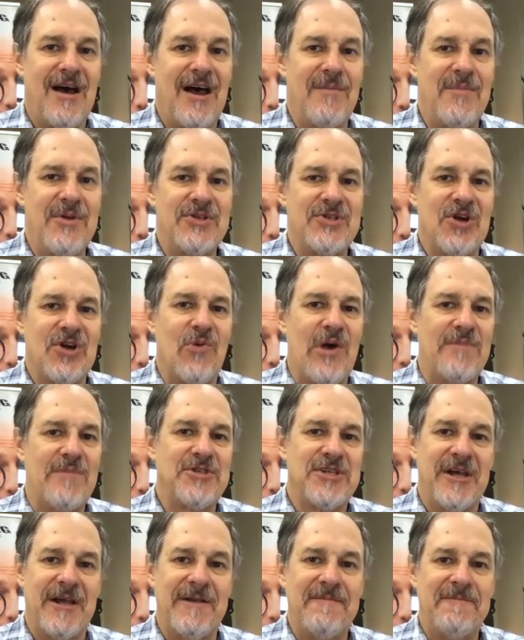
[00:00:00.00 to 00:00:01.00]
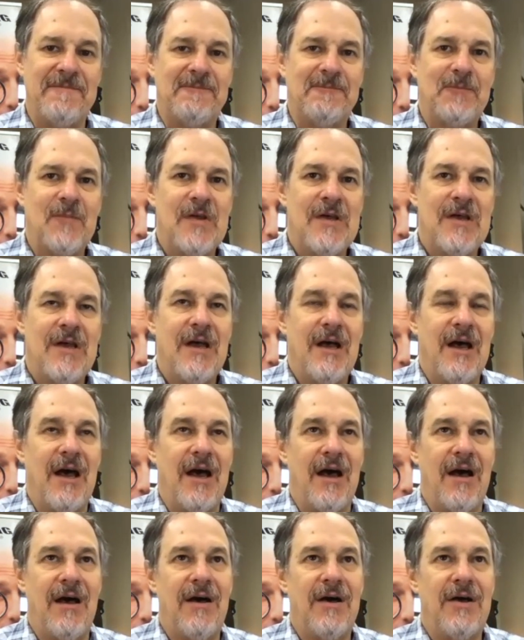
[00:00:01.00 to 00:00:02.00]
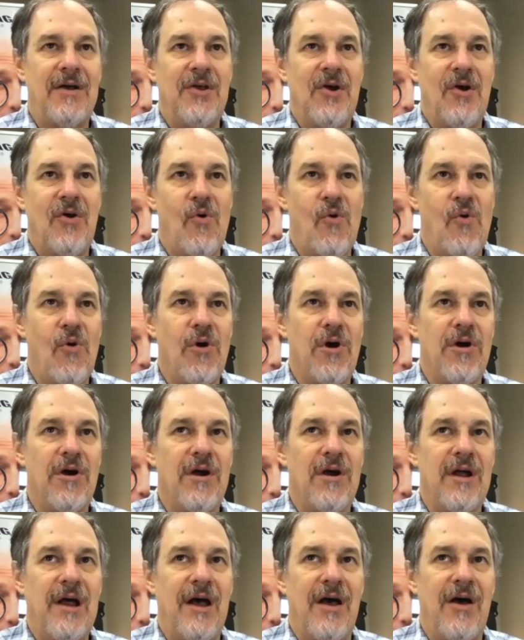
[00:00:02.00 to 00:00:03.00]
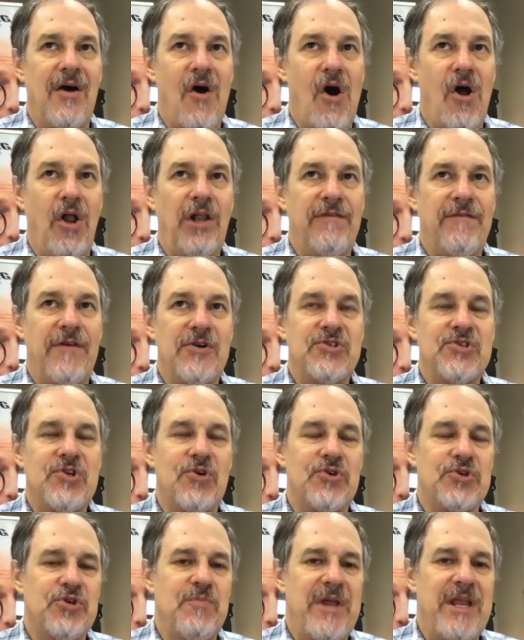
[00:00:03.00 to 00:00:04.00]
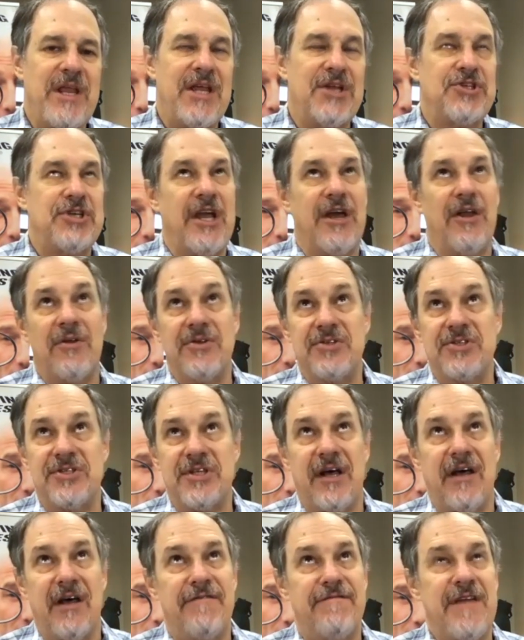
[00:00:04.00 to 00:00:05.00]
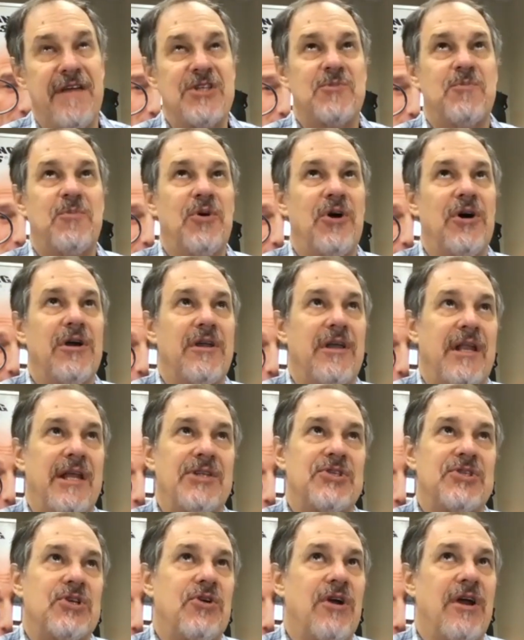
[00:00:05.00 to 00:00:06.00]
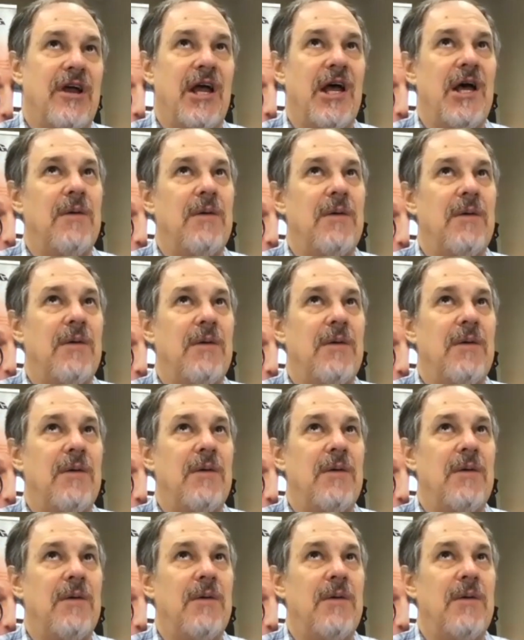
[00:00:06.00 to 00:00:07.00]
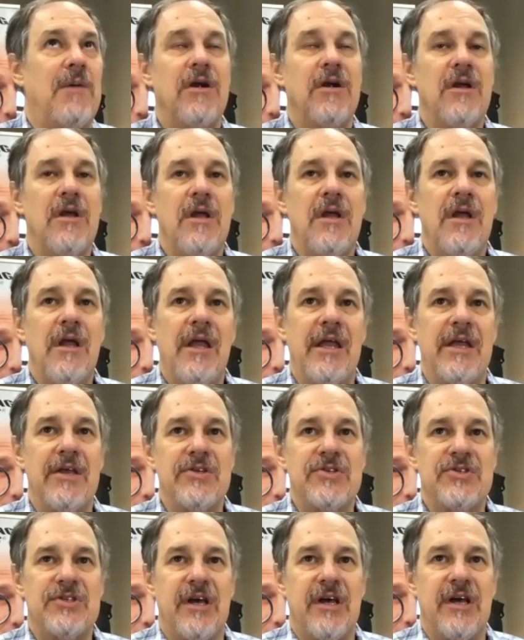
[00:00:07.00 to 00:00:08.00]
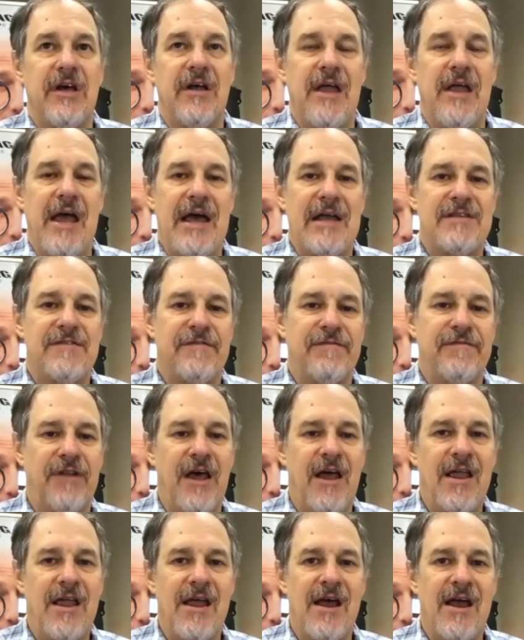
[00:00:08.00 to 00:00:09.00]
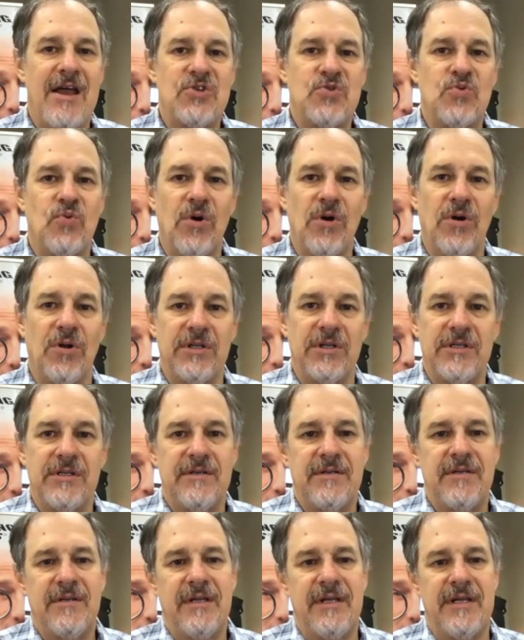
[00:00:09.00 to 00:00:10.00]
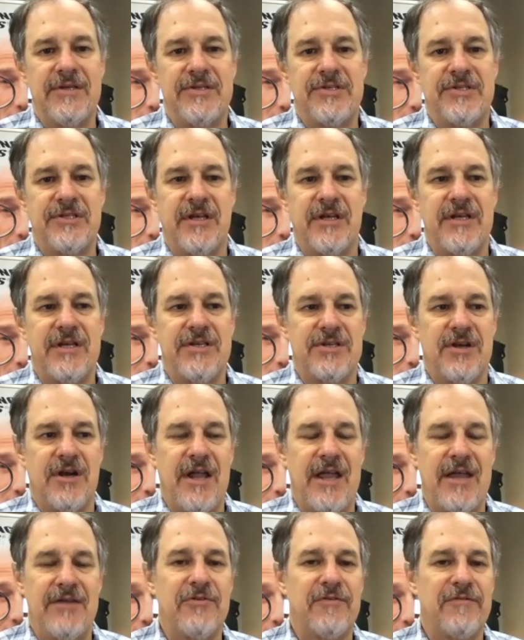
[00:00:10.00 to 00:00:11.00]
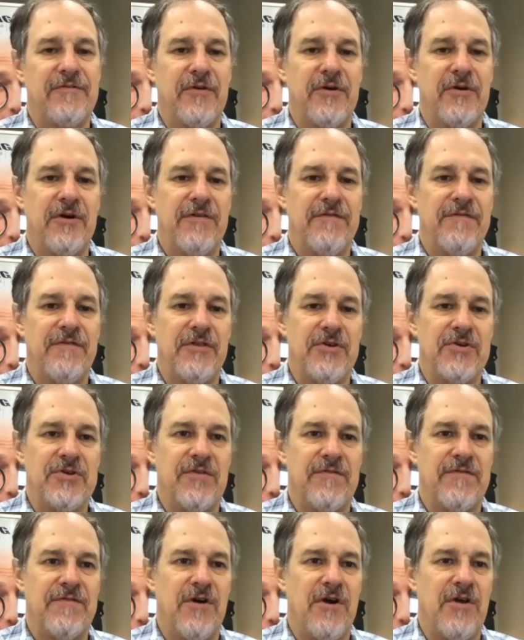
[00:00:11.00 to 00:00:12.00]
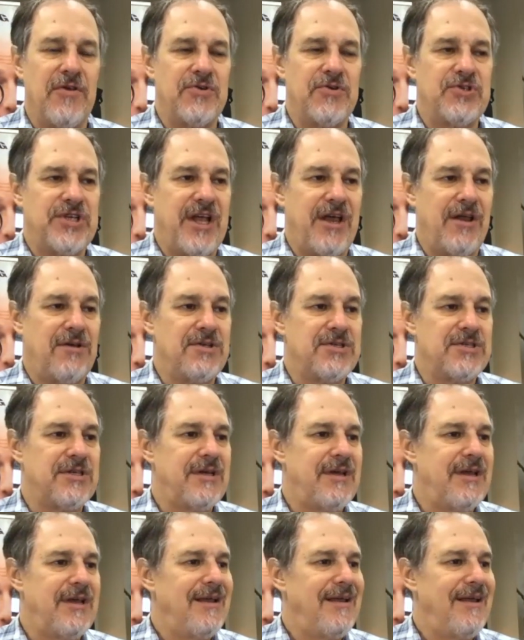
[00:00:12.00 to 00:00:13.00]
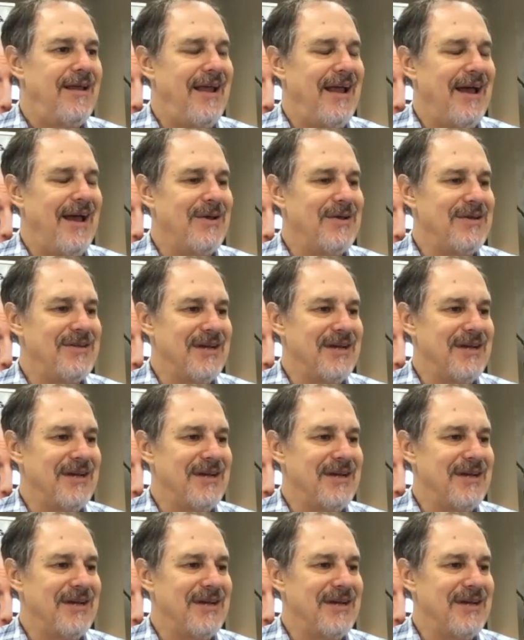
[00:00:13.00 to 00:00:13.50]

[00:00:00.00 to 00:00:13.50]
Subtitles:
is our website. Or all of our social media channels, Facebook and Instagram and Twitter, is at Flying Eyes World is our handle for all those channels. And